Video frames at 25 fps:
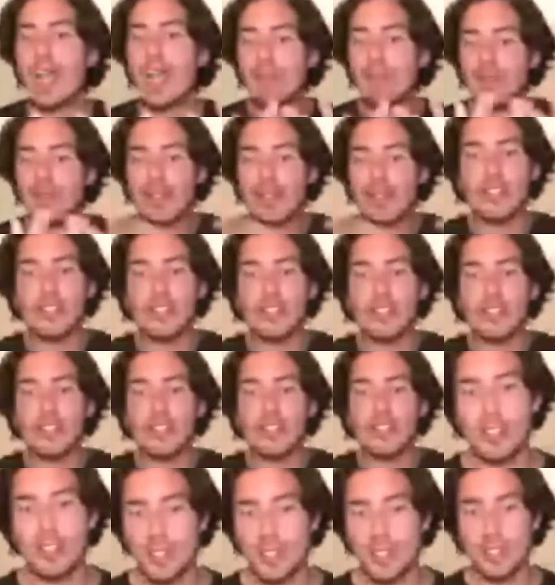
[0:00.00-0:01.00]
everything
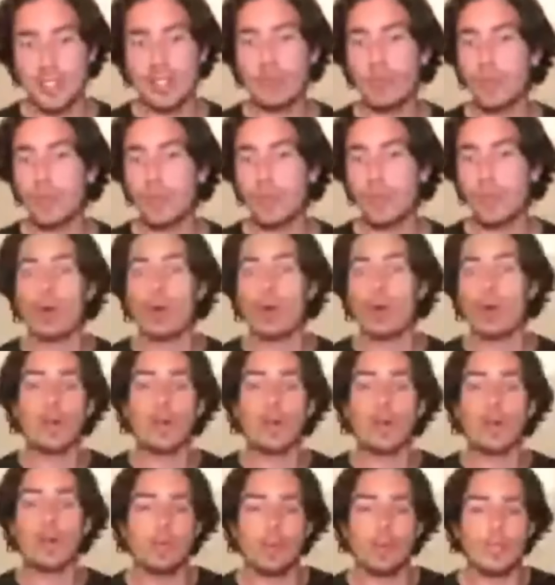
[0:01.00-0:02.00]
changes and we don't
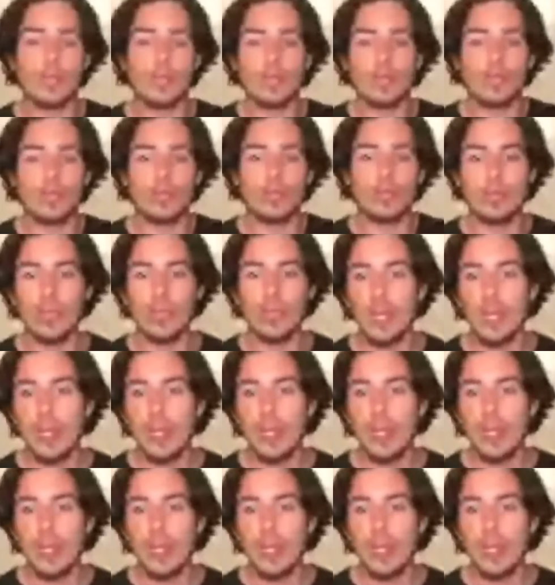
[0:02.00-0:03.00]
know what to do,
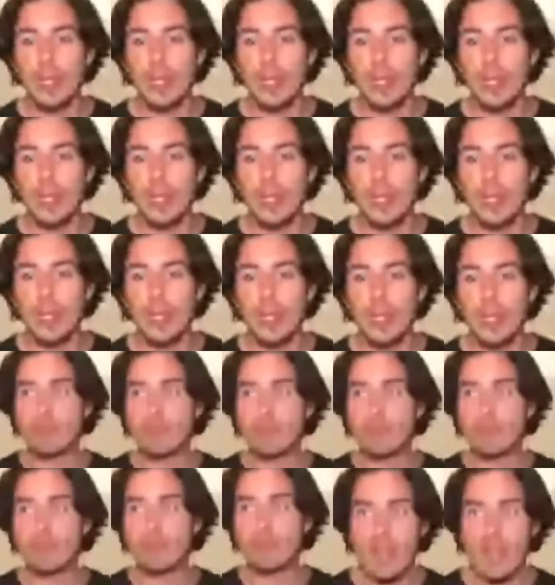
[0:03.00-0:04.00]
because everything